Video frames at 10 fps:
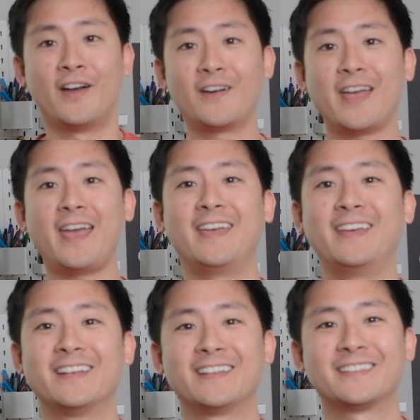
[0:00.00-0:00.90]
Okay,
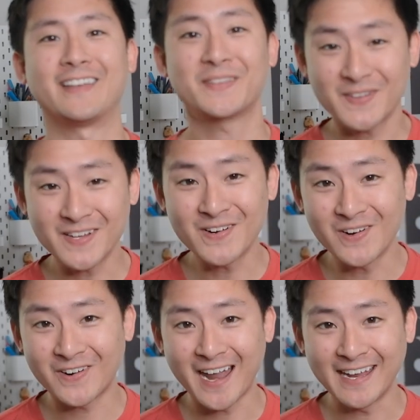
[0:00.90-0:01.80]
so that was pretty
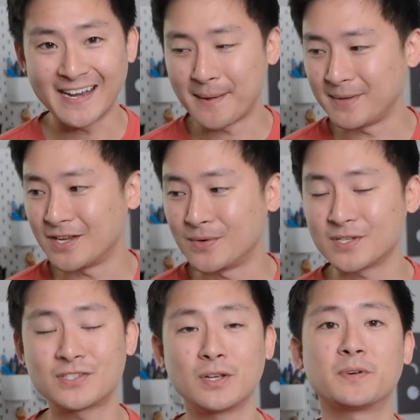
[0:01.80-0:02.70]
cool, right? I mean, it
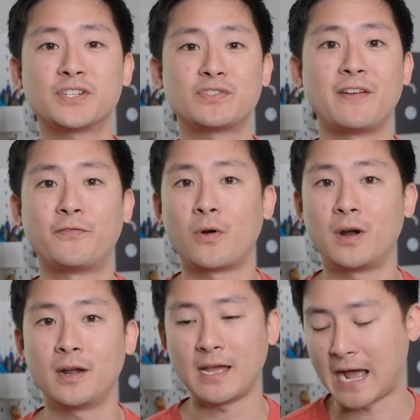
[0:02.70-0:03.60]
was super
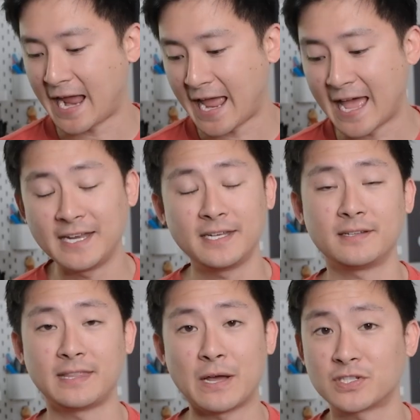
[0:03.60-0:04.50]
straightforward.
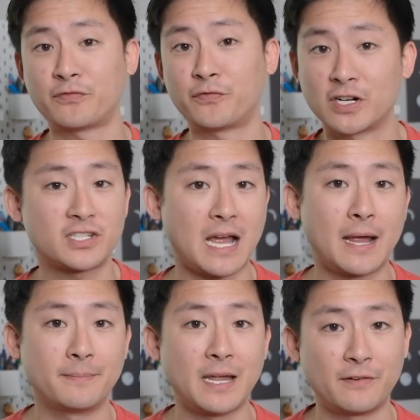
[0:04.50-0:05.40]
That was the first
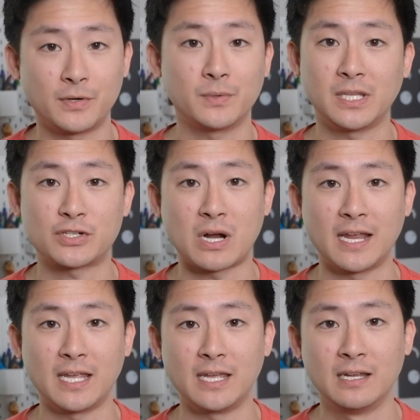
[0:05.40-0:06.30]
time ever really
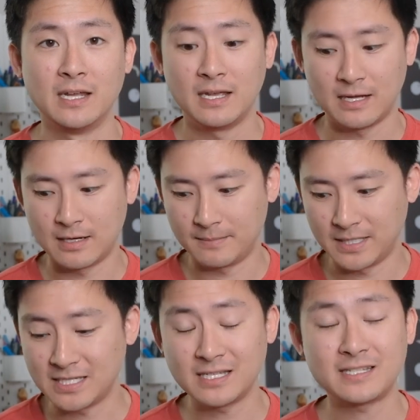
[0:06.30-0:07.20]
trying it.
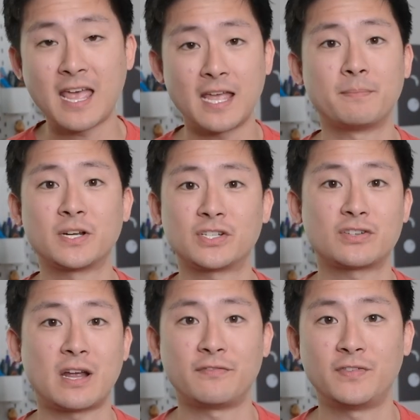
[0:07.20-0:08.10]
It didn't take much to
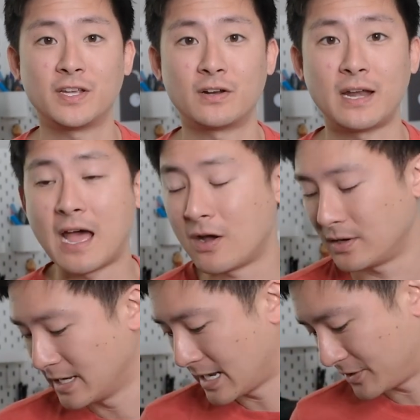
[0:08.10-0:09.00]
try to figure it out.